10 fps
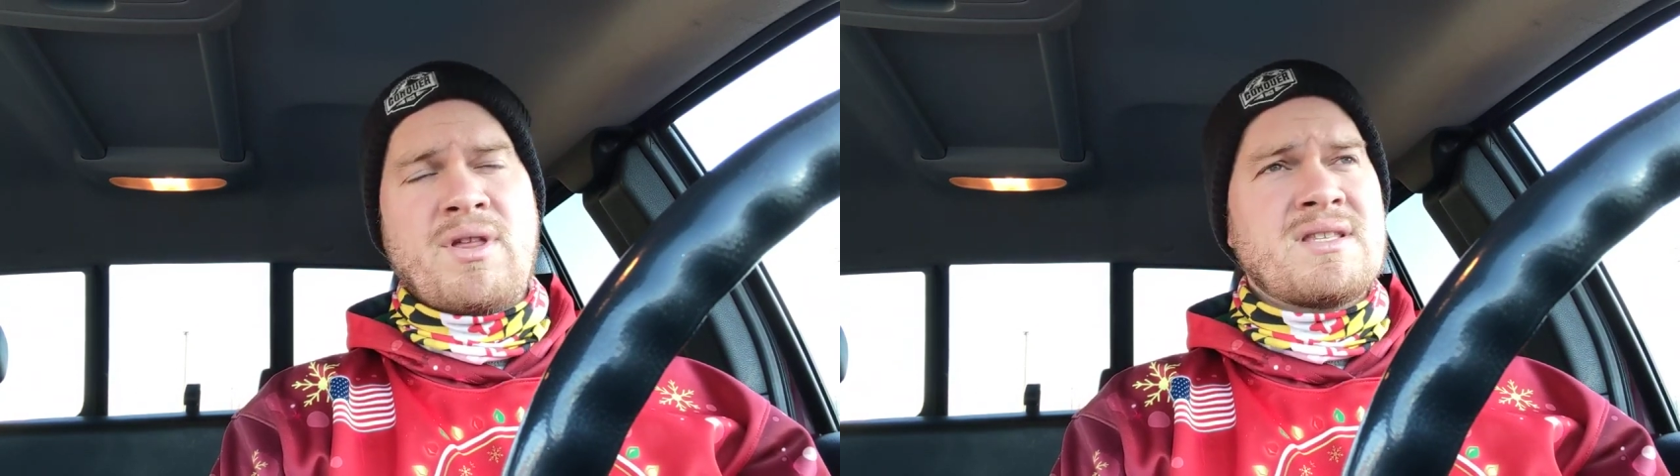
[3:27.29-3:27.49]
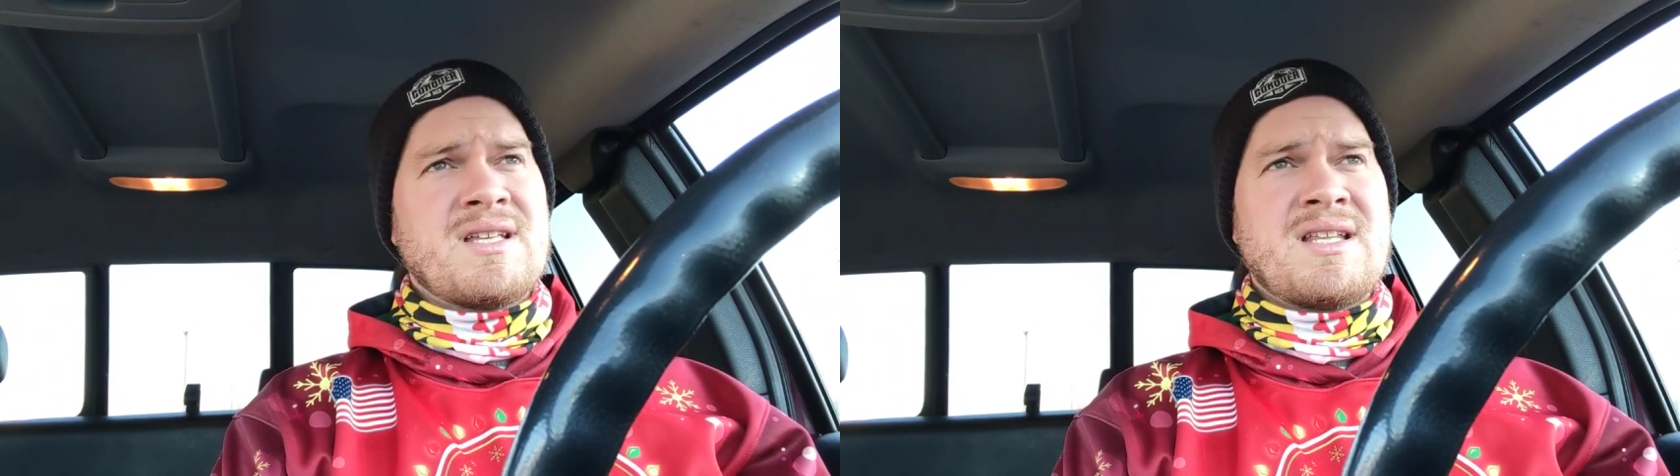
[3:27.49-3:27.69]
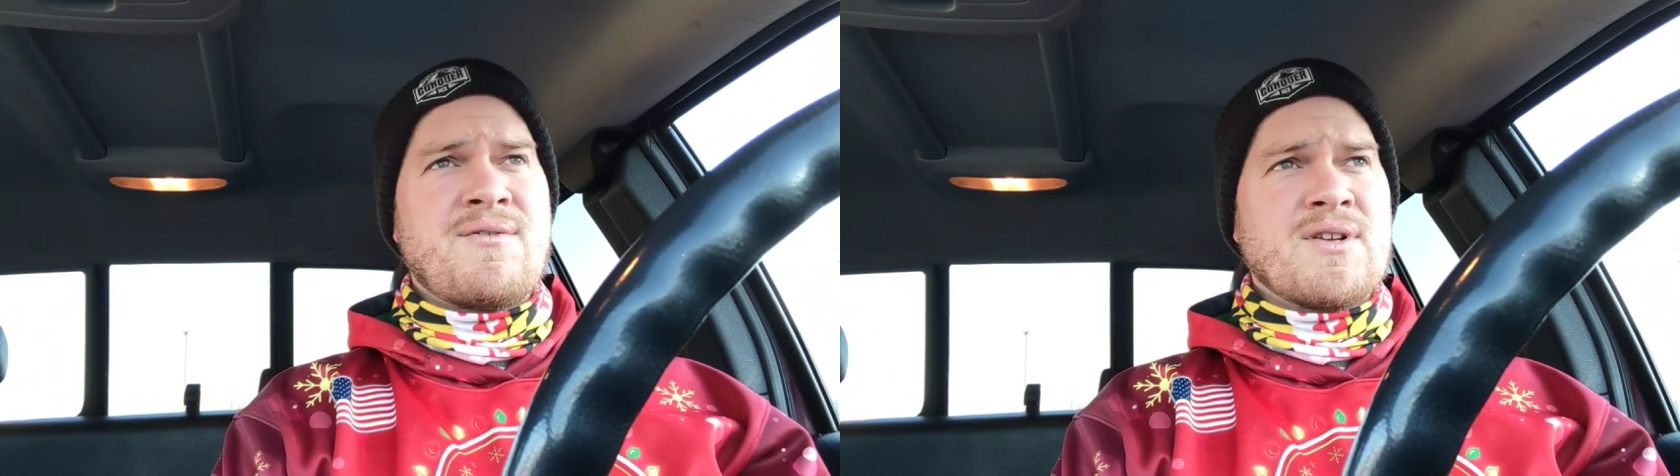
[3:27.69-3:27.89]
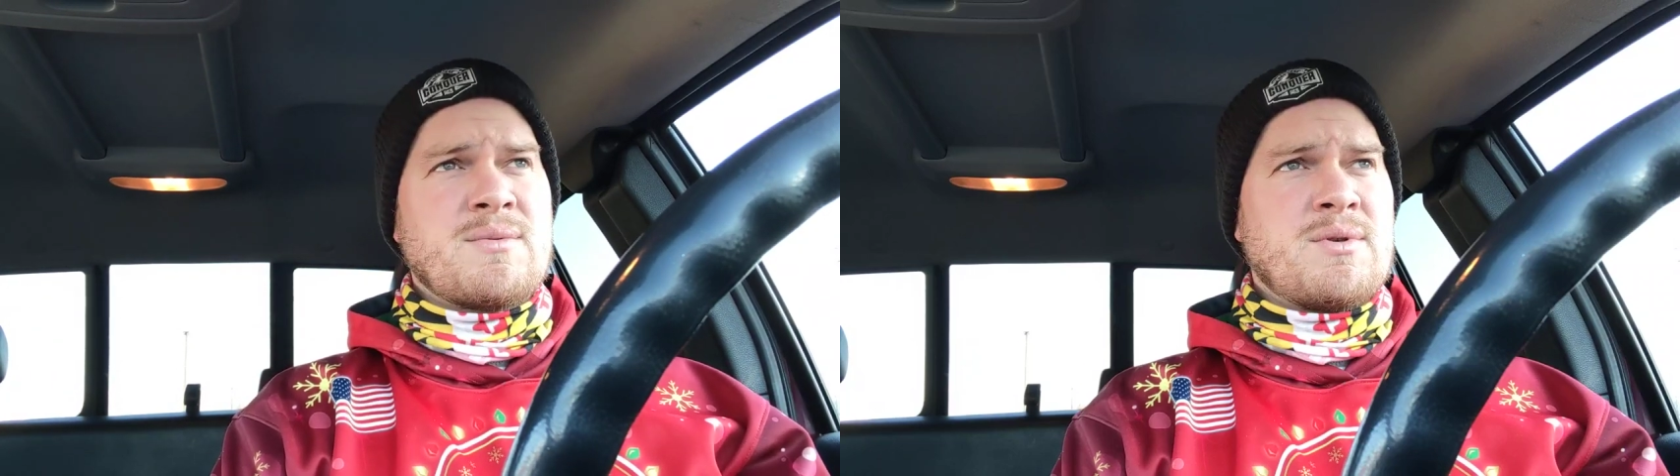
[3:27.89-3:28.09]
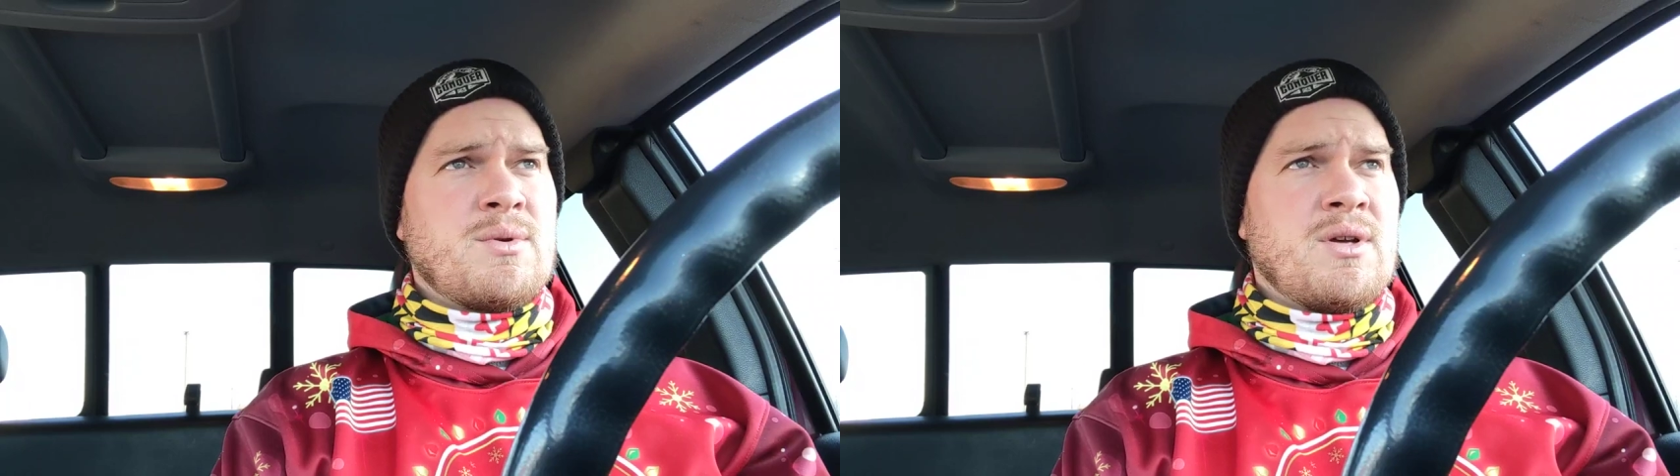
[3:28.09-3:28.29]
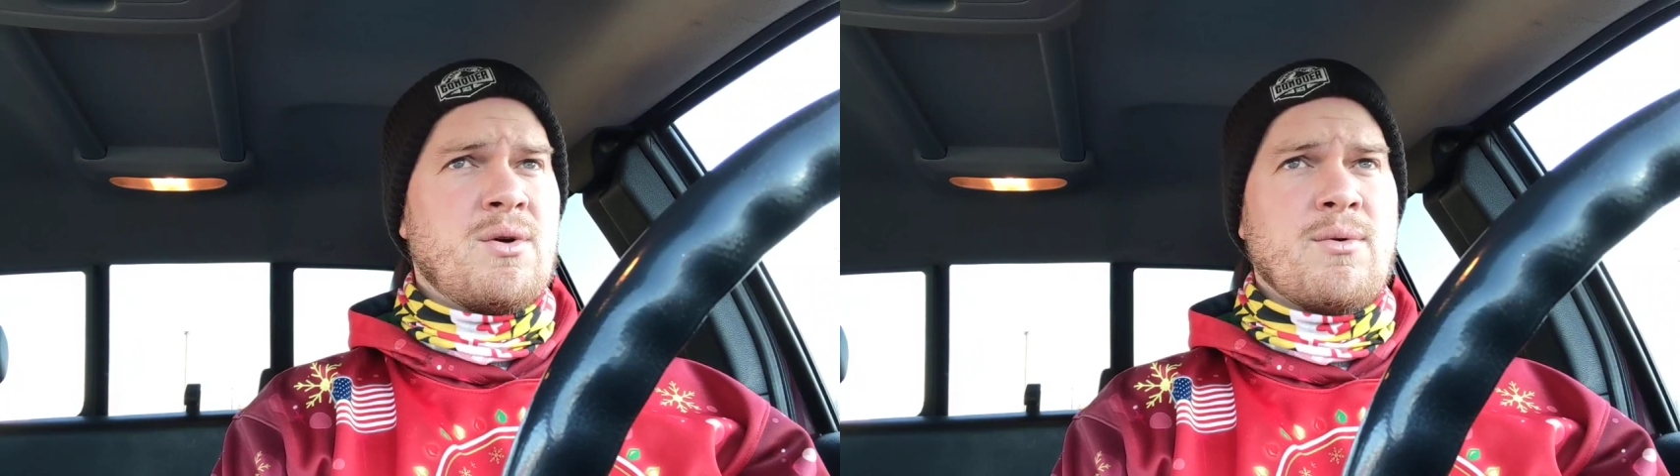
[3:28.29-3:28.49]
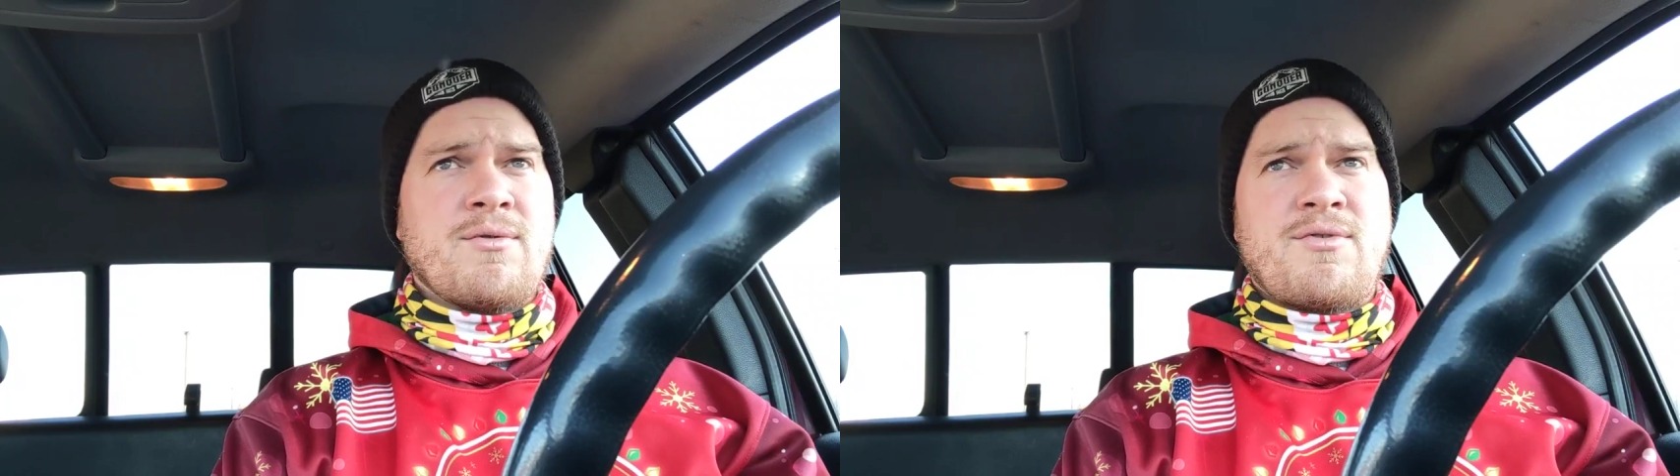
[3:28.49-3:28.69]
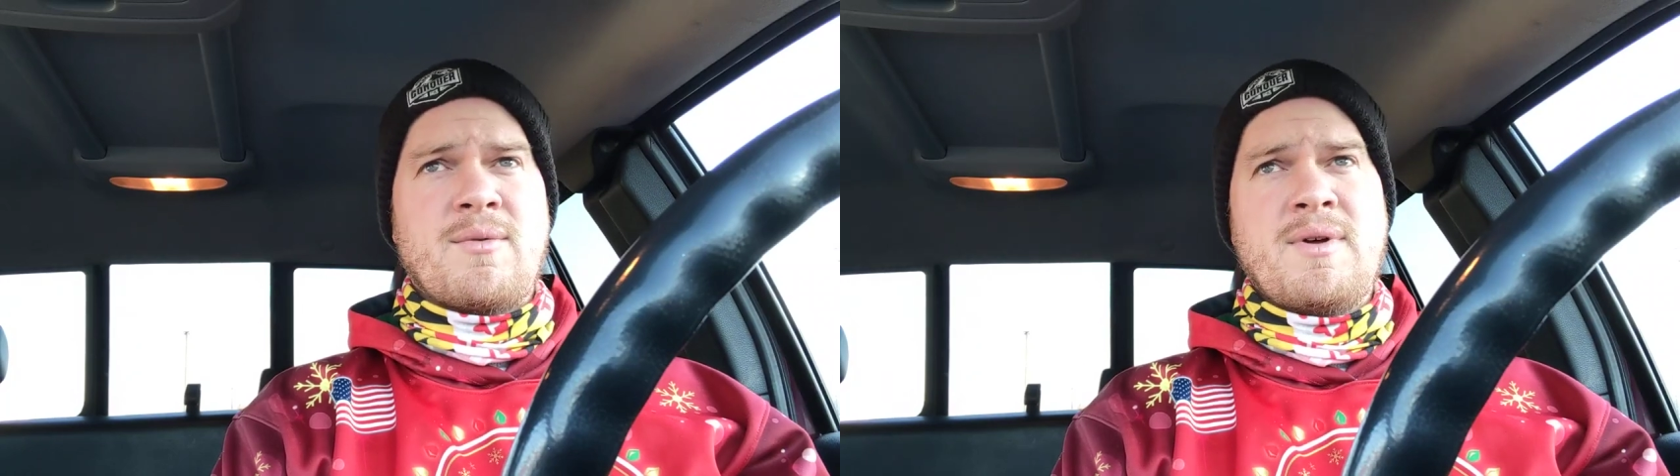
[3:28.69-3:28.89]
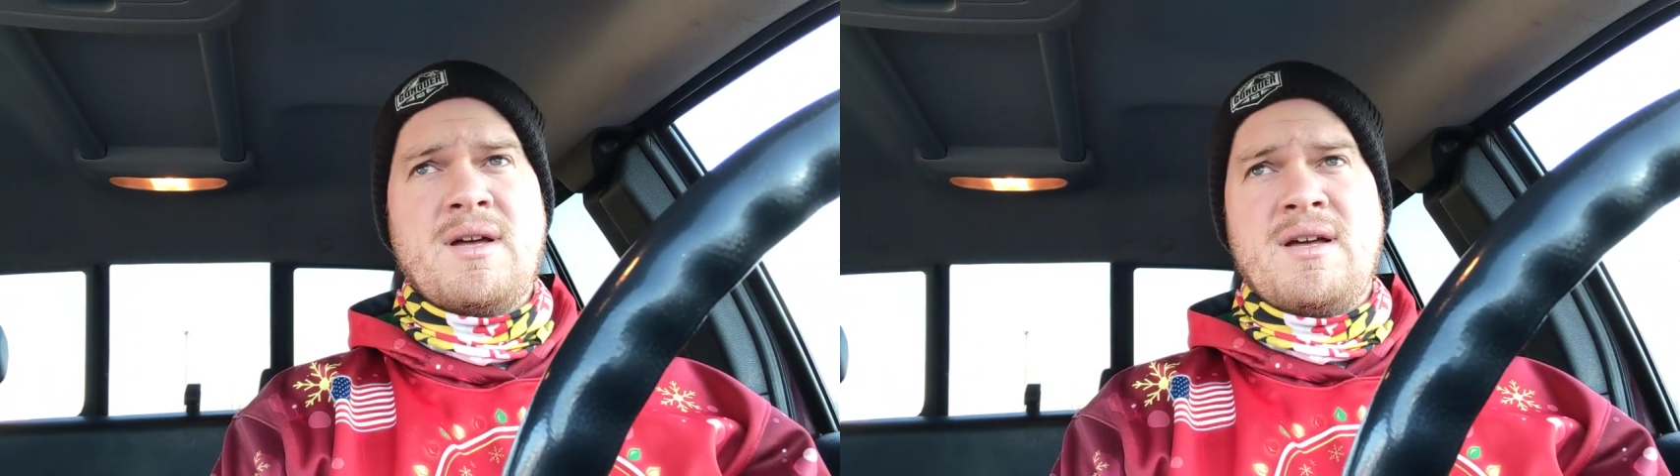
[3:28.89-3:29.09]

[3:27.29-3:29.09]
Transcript: that's the difference between going from